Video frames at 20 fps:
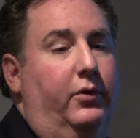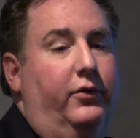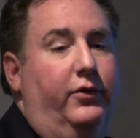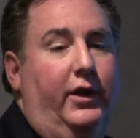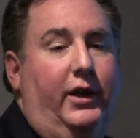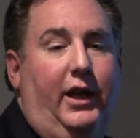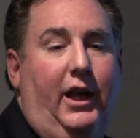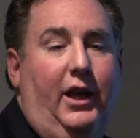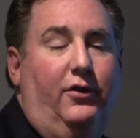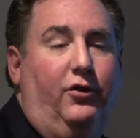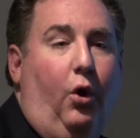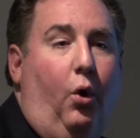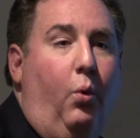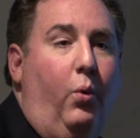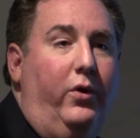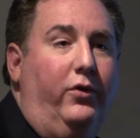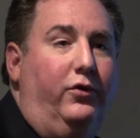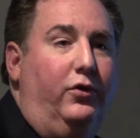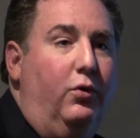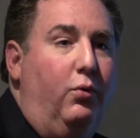because the kids
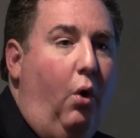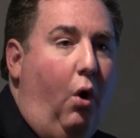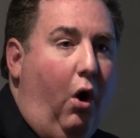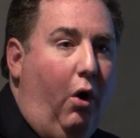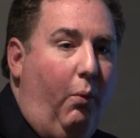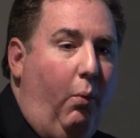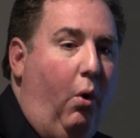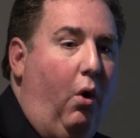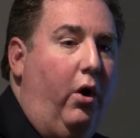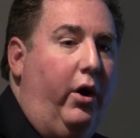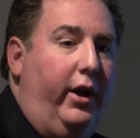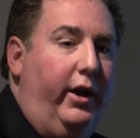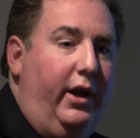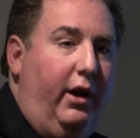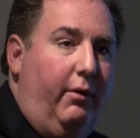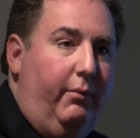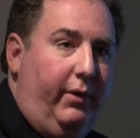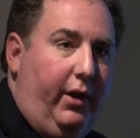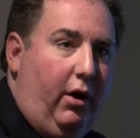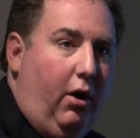always do artwork
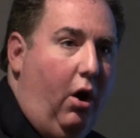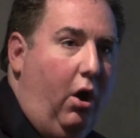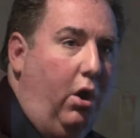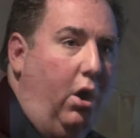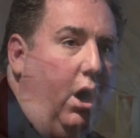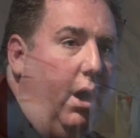and they're hung